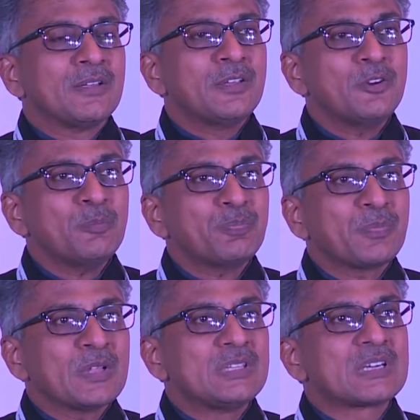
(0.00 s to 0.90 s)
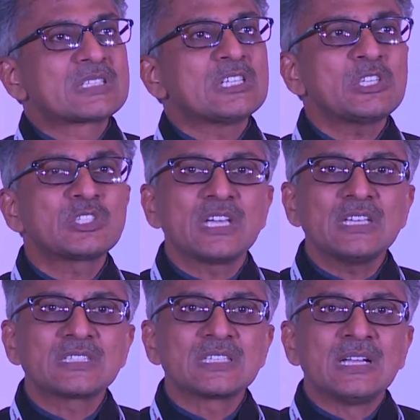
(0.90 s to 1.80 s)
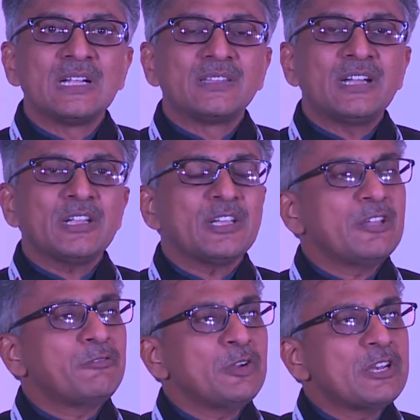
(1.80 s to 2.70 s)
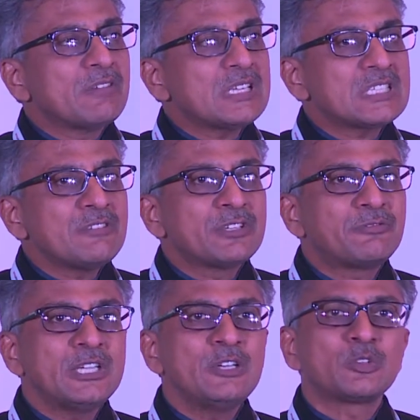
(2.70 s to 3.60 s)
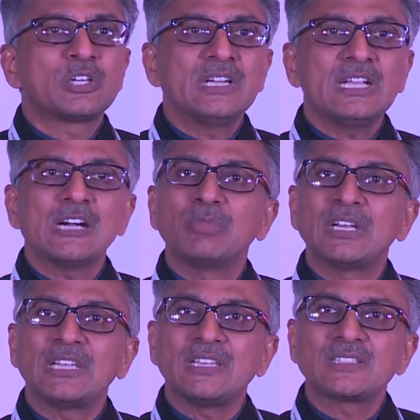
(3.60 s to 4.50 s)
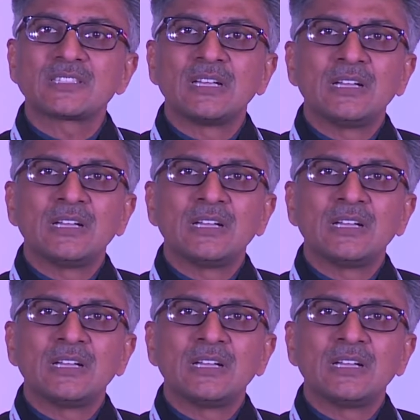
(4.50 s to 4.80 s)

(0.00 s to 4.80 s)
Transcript: the research says that if you invest in 15 to 30 companies,